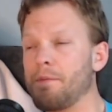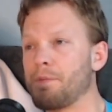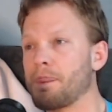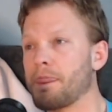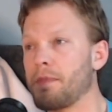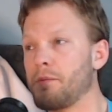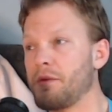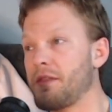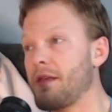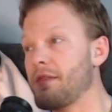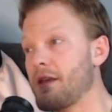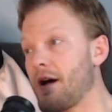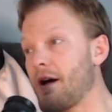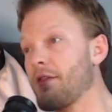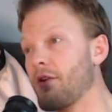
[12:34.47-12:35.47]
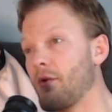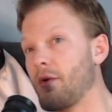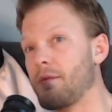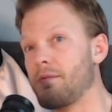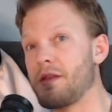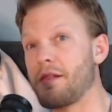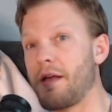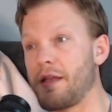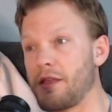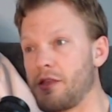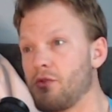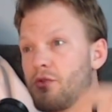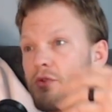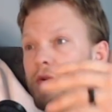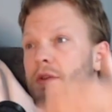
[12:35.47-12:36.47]
but then the other would be like
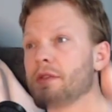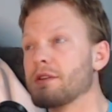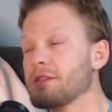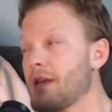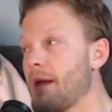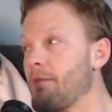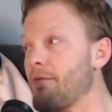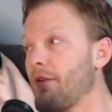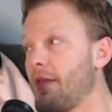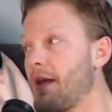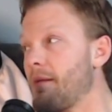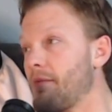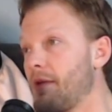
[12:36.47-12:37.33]
you doing the same for them.